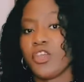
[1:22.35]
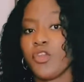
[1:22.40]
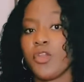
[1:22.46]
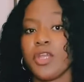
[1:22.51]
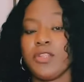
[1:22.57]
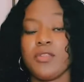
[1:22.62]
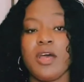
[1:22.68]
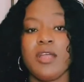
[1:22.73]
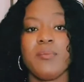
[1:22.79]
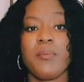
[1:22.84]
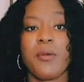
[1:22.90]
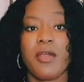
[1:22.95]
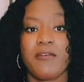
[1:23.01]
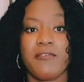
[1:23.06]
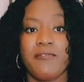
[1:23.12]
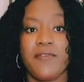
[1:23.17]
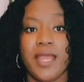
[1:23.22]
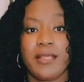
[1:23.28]
So you're not
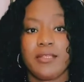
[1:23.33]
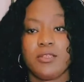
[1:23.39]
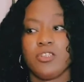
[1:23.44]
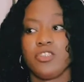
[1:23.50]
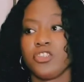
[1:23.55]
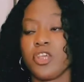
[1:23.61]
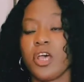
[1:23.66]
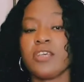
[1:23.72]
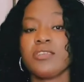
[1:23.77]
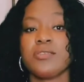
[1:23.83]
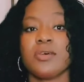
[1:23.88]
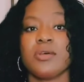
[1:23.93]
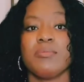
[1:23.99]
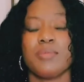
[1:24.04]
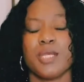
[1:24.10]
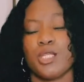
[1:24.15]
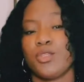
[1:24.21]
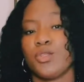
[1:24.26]
perfect. So just
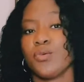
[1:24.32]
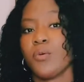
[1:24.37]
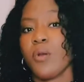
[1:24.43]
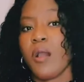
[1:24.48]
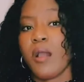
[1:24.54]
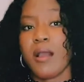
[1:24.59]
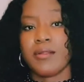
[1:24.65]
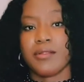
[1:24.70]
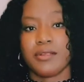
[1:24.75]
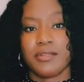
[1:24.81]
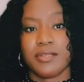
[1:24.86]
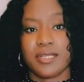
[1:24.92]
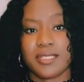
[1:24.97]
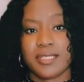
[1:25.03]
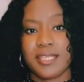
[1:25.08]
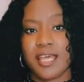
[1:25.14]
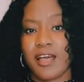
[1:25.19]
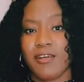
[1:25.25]
don't be too hard on
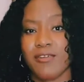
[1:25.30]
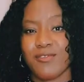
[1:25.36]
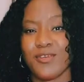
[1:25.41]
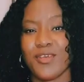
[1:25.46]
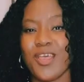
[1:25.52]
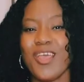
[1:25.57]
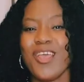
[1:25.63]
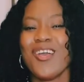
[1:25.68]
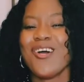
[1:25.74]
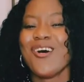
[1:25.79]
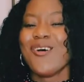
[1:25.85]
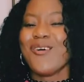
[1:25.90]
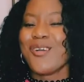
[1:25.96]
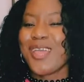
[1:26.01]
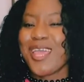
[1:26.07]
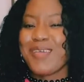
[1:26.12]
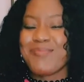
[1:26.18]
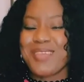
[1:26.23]
yourself,
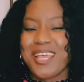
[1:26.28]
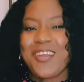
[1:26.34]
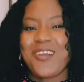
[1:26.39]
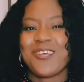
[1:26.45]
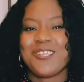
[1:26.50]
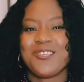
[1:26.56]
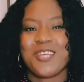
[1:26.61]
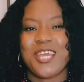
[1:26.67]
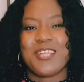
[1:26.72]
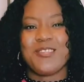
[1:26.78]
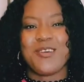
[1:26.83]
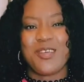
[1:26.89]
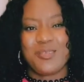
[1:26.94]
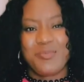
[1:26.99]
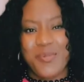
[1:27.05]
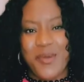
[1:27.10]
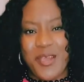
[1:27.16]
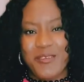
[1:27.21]
okay, because you're
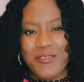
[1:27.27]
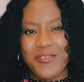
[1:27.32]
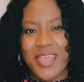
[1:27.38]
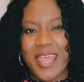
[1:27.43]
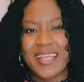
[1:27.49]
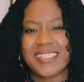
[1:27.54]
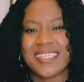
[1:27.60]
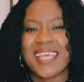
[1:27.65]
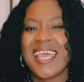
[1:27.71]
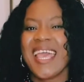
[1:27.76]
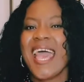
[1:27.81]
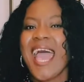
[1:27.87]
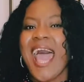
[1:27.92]
not perfect.